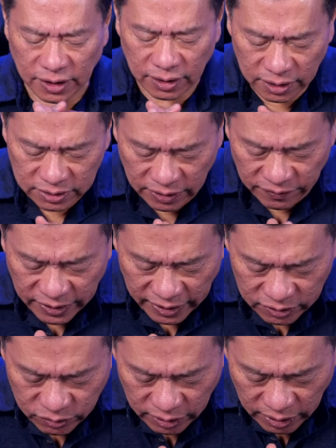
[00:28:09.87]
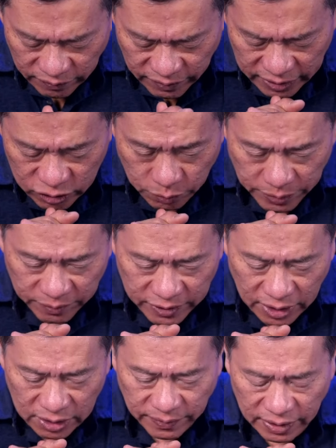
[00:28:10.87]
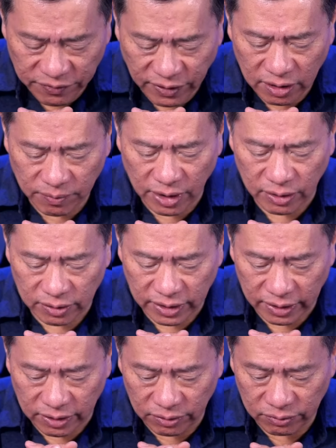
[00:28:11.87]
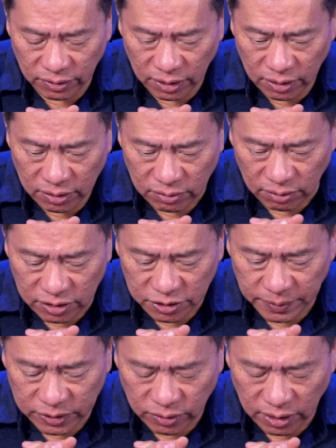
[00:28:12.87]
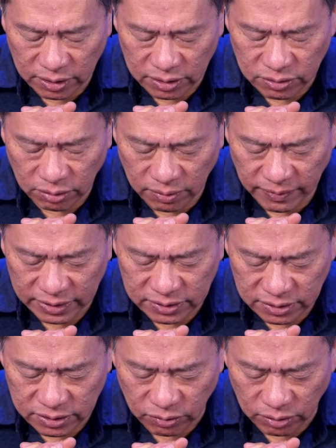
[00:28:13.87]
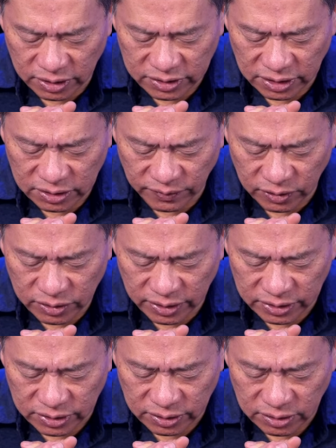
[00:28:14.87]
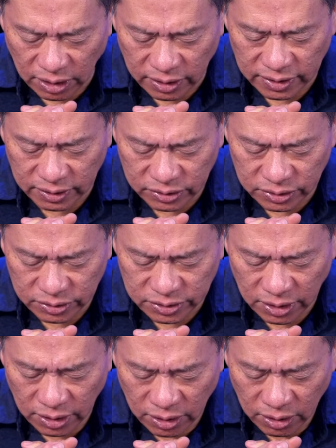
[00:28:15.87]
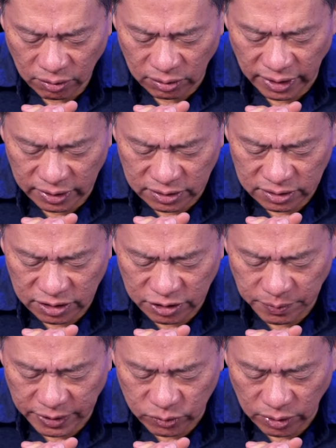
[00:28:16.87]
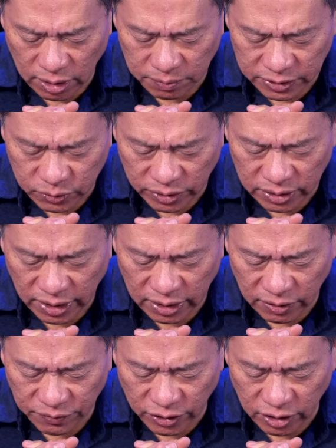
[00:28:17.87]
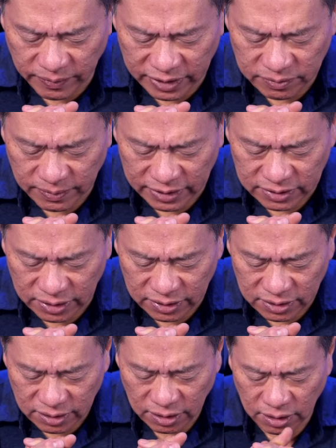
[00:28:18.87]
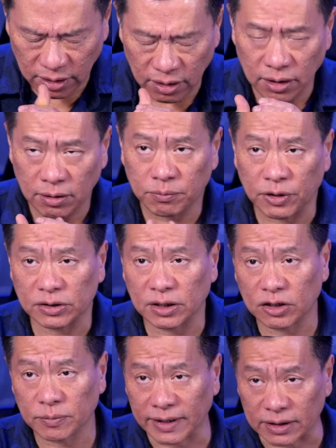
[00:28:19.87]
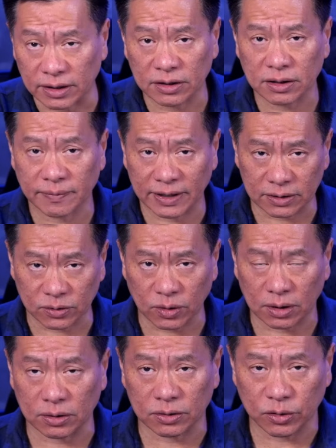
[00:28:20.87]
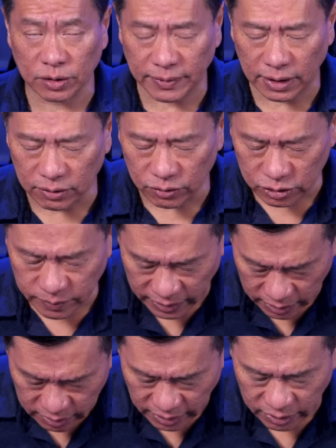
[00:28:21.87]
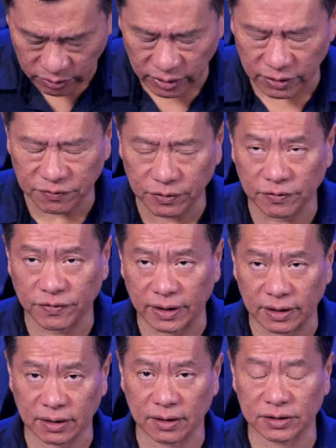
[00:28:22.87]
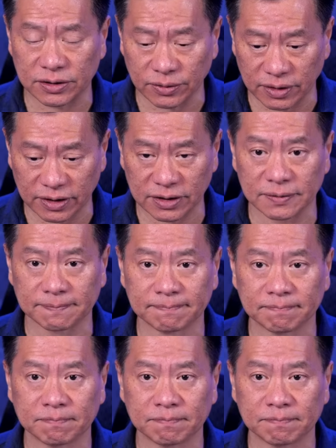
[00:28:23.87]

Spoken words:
be it. Okay, let's give thanks to the Divine Supreme God, Divine Father, Mother. Thank you. To all the spiritual elders, holy masters, to all the saints of all traditions, archangels, holy angels, and spiritual helpers, we thank you for your immense blessings. Personally, to my teacher, Master Swakok Sui Mahaguji Mailing, thank you. In full faith, and so it is.